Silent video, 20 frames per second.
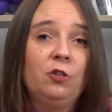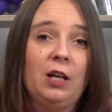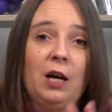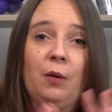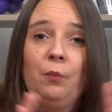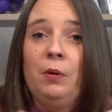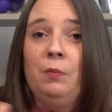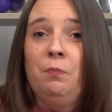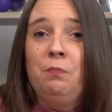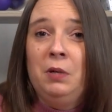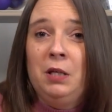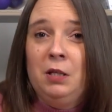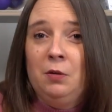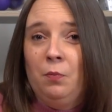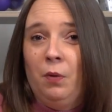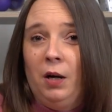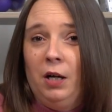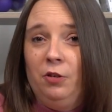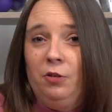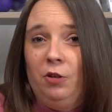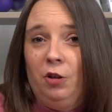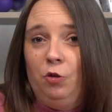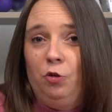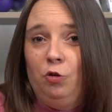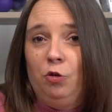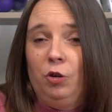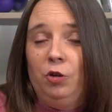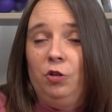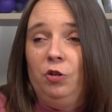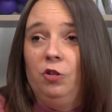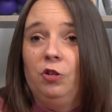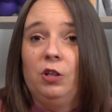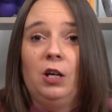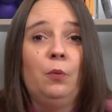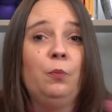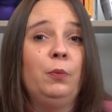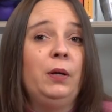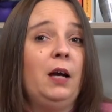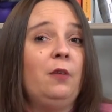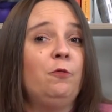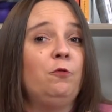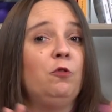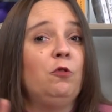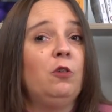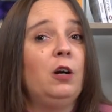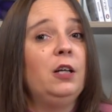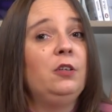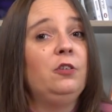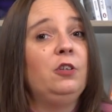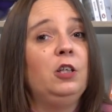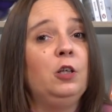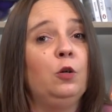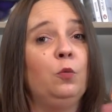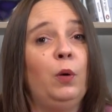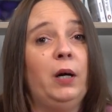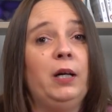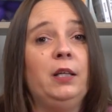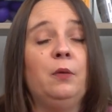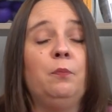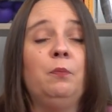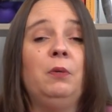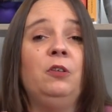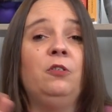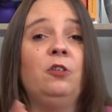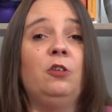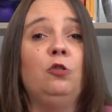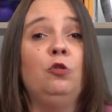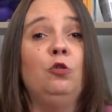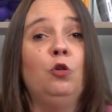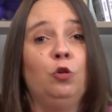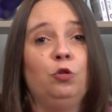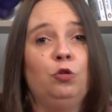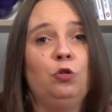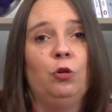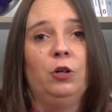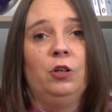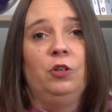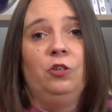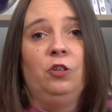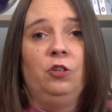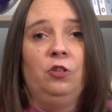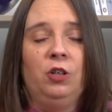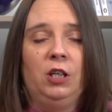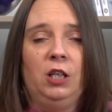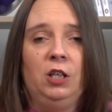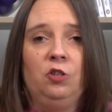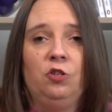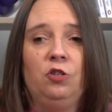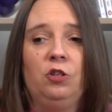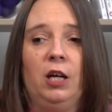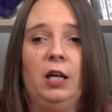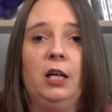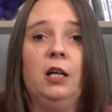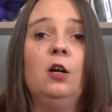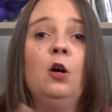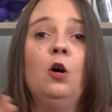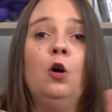Can we minimize those choices? Can we have variety in a way that means there's not choices each day?